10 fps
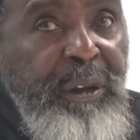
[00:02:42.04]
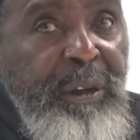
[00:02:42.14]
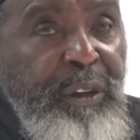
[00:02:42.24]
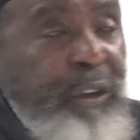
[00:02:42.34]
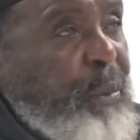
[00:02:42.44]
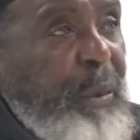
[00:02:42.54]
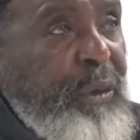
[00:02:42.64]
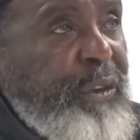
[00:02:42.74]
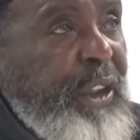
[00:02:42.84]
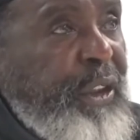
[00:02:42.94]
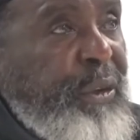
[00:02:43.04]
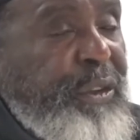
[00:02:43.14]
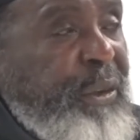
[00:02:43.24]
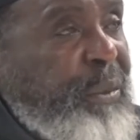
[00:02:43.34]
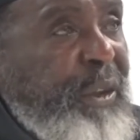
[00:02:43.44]
Suppose they do
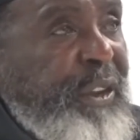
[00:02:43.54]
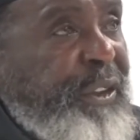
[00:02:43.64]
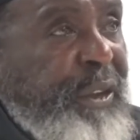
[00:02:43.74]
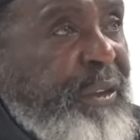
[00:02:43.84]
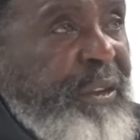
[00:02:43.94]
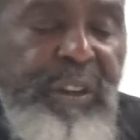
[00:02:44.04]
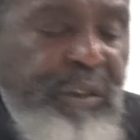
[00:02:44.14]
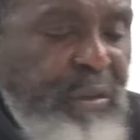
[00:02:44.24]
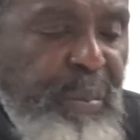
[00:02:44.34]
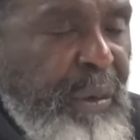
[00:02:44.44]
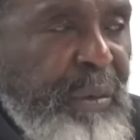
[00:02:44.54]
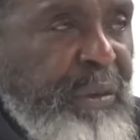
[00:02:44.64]
some research, just suppose.